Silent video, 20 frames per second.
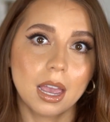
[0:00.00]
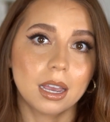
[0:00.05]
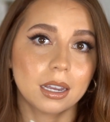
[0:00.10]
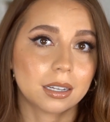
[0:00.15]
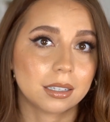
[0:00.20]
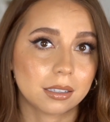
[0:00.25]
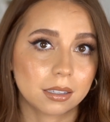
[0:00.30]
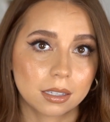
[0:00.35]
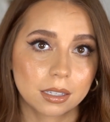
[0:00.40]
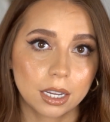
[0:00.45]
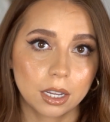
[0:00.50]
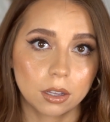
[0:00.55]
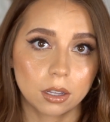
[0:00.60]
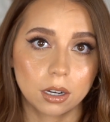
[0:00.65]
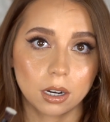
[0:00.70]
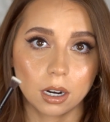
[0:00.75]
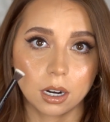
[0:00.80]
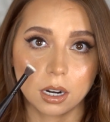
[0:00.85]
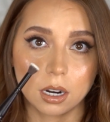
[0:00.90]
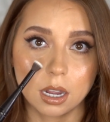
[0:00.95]

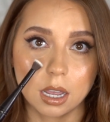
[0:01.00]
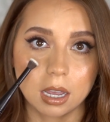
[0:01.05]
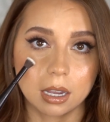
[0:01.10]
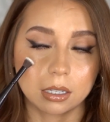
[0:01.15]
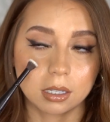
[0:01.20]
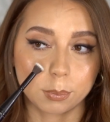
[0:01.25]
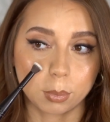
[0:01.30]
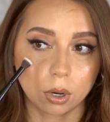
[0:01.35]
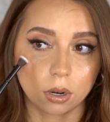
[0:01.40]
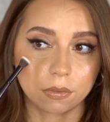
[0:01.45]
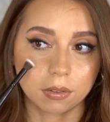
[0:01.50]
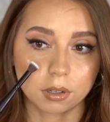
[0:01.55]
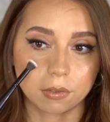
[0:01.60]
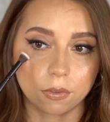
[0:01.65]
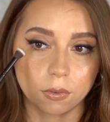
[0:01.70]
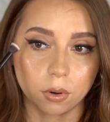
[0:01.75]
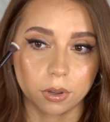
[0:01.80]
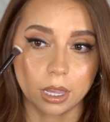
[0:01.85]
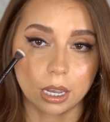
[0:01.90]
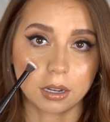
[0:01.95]
concealer. It's perfect
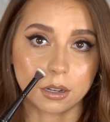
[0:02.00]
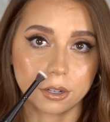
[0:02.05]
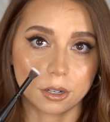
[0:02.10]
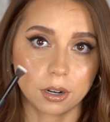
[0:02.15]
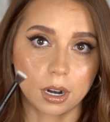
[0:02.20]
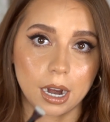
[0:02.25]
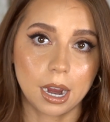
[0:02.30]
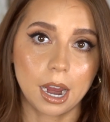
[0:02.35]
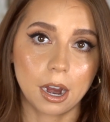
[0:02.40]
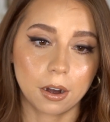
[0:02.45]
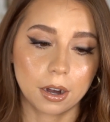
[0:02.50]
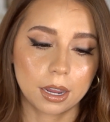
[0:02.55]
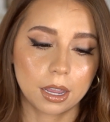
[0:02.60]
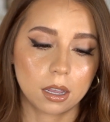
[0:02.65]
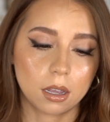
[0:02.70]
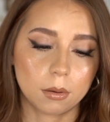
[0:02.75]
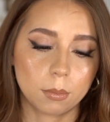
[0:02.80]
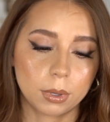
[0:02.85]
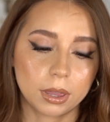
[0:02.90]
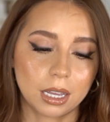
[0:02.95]
for that under eye
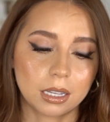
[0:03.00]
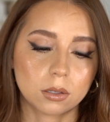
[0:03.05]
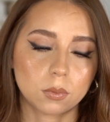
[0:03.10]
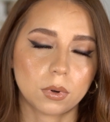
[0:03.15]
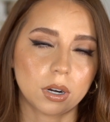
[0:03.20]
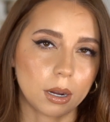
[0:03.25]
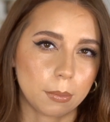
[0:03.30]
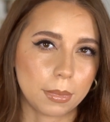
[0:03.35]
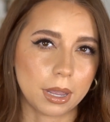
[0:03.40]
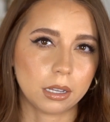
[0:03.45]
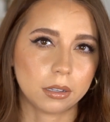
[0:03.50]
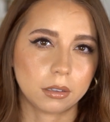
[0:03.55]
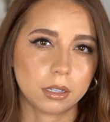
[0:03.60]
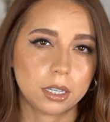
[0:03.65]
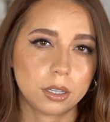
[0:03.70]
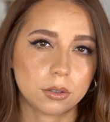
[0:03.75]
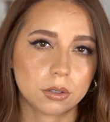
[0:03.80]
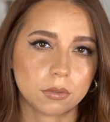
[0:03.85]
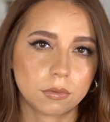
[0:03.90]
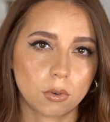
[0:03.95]
area, but that's what I mainly
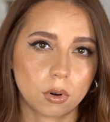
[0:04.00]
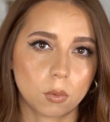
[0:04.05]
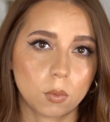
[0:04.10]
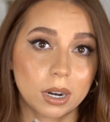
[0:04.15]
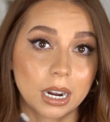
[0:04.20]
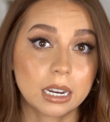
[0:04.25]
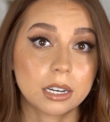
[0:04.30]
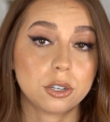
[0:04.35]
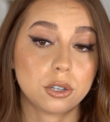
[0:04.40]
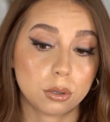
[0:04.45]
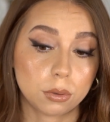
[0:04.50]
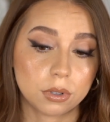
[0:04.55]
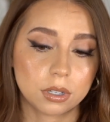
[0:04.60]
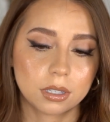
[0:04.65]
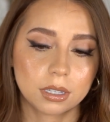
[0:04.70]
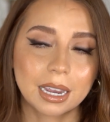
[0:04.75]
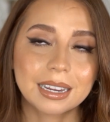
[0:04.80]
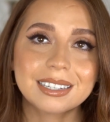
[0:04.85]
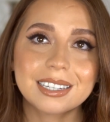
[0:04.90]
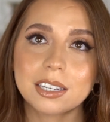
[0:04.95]
use it for when I do
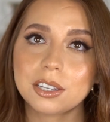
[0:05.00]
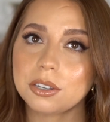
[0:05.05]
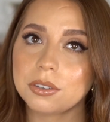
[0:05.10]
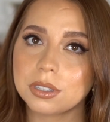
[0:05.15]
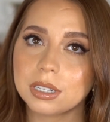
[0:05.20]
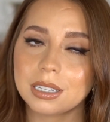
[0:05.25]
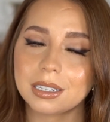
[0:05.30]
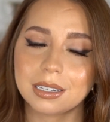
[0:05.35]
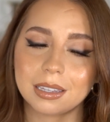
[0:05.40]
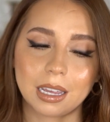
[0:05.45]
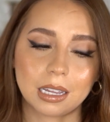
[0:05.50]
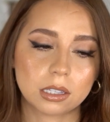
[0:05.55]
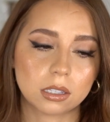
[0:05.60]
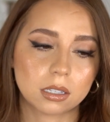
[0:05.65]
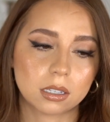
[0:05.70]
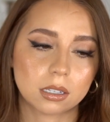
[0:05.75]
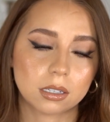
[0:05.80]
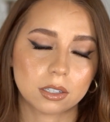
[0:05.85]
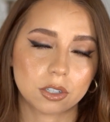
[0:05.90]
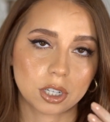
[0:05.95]
decide to use it.
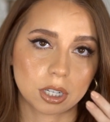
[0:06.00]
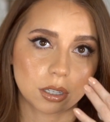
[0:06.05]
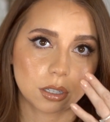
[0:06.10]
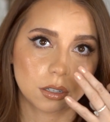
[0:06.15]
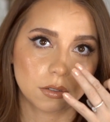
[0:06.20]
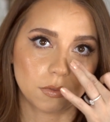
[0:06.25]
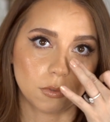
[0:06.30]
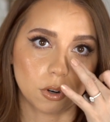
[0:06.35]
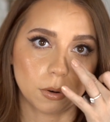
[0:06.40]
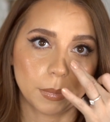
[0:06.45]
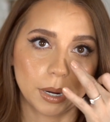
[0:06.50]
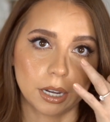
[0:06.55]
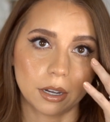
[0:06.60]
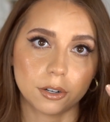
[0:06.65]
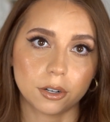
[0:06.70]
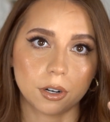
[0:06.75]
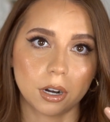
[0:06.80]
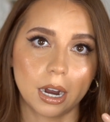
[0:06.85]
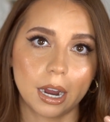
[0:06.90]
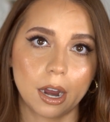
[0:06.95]
That's just for my
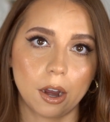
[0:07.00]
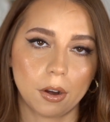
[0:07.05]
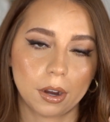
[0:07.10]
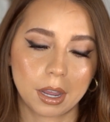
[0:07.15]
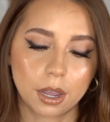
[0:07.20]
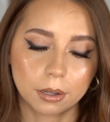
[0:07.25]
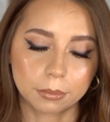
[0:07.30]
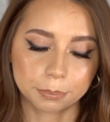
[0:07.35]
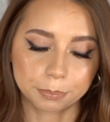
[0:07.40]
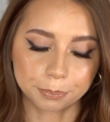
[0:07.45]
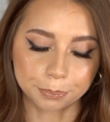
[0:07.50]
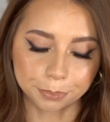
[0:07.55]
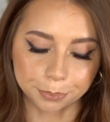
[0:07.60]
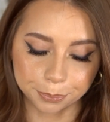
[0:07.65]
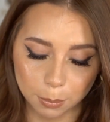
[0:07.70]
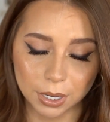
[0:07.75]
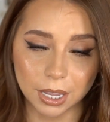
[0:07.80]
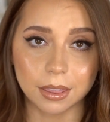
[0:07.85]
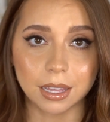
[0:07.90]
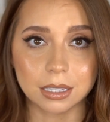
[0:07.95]
under eye area.
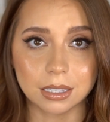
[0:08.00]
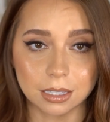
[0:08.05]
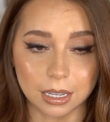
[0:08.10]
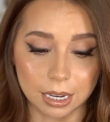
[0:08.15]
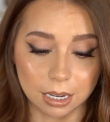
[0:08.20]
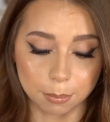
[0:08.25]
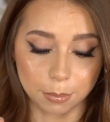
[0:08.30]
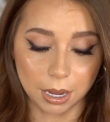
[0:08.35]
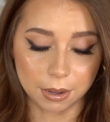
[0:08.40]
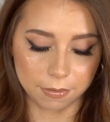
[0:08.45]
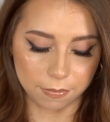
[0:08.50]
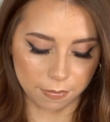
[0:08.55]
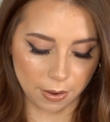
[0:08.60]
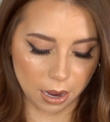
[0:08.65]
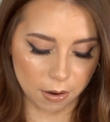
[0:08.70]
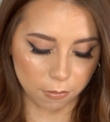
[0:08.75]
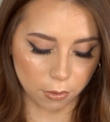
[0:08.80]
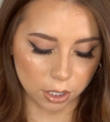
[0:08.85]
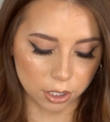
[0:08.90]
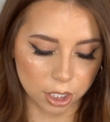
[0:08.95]
But yeah, that's like my
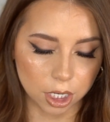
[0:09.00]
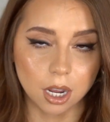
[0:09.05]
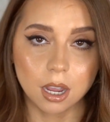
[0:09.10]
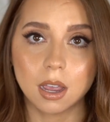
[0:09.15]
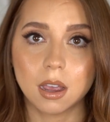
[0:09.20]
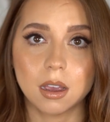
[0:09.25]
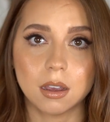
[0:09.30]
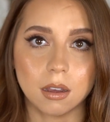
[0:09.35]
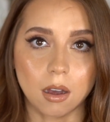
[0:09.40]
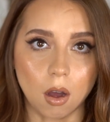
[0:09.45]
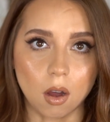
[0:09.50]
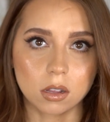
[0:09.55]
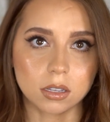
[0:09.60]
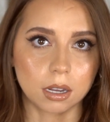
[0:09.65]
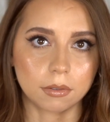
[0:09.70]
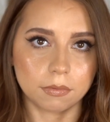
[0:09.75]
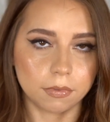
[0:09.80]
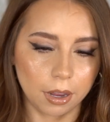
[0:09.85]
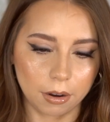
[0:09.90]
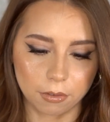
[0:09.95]
favorite,
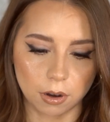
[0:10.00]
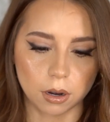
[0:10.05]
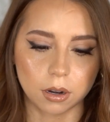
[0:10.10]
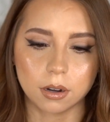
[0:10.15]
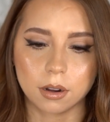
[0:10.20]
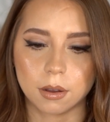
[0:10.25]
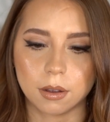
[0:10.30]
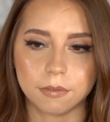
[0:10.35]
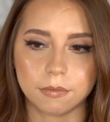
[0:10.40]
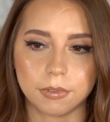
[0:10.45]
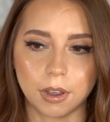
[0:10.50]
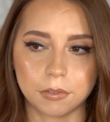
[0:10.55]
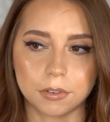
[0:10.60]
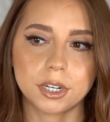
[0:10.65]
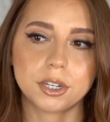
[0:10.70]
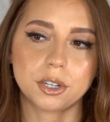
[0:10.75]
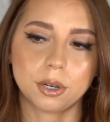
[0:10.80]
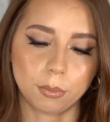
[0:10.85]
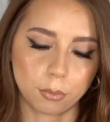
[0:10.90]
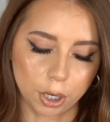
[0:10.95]
all-time favorite
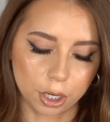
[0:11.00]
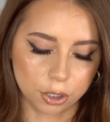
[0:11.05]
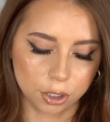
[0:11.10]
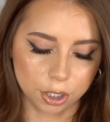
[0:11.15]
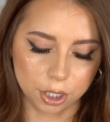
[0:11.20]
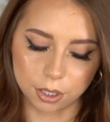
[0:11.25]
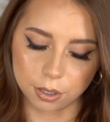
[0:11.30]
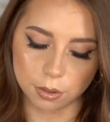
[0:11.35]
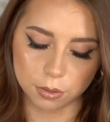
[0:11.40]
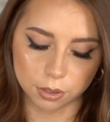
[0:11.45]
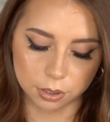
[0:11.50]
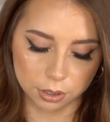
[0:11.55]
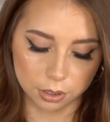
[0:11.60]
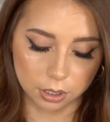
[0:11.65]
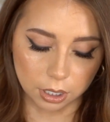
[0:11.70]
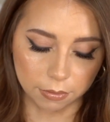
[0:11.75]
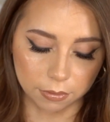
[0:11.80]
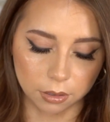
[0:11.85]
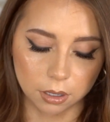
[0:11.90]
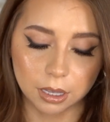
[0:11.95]
foundation brush to use.
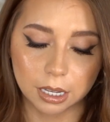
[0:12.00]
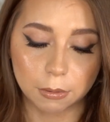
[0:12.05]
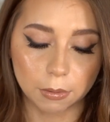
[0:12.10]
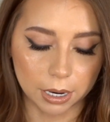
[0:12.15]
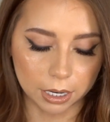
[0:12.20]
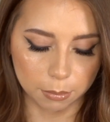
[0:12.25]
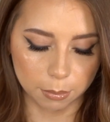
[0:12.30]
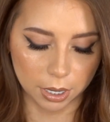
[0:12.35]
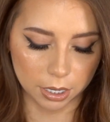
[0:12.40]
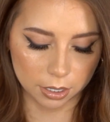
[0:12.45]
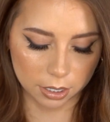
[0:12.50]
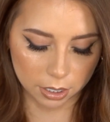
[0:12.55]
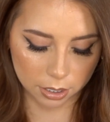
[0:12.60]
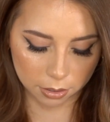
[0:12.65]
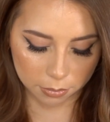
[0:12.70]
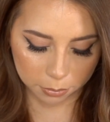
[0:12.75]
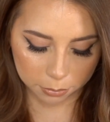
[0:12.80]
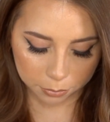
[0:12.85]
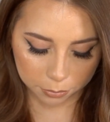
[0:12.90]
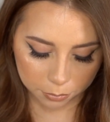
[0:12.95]
Definitely recommend
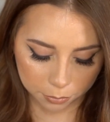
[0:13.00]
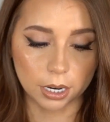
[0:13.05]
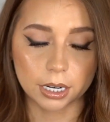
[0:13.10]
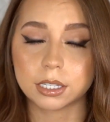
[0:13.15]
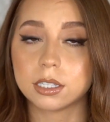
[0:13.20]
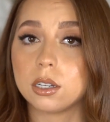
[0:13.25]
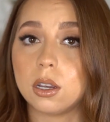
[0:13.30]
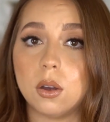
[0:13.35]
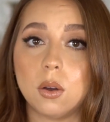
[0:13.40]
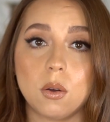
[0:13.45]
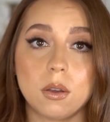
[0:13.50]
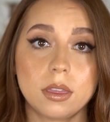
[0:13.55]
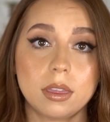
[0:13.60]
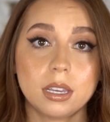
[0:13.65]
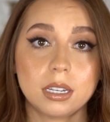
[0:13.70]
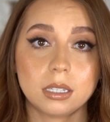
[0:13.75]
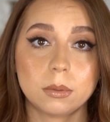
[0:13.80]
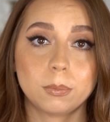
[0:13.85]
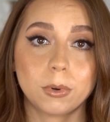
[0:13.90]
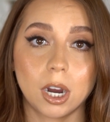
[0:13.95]
it. All right, so
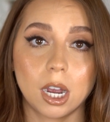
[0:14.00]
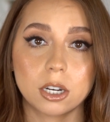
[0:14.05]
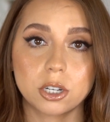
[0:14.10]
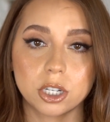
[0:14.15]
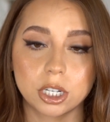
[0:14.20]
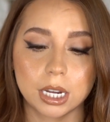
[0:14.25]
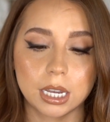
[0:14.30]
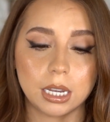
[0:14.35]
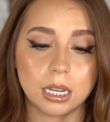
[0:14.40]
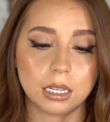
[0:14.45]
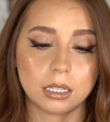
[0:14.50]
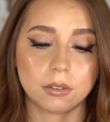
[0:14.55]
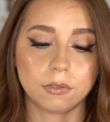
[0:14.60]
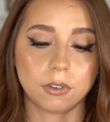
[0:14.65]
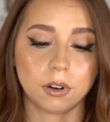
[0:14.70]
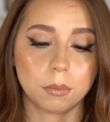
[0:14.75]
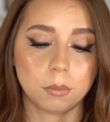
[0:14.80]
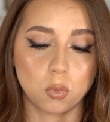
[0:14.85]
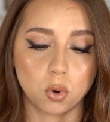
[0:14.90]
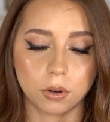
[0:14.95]
this brush is
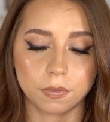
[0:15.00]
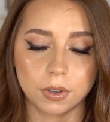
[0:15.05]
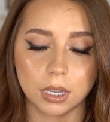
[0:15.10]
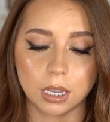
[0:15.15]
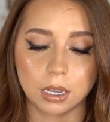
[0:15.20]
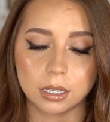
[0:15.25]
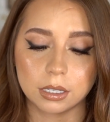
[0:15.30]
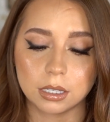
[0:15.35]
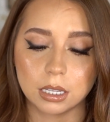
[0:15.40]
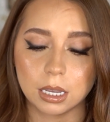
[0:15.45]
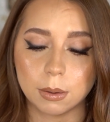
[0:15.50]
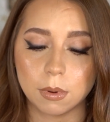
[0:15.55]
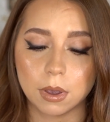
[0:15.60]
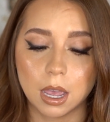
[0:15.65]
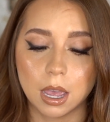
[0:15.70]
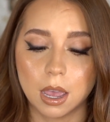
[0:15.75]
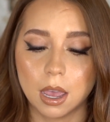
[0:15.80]
from Morphe. It is the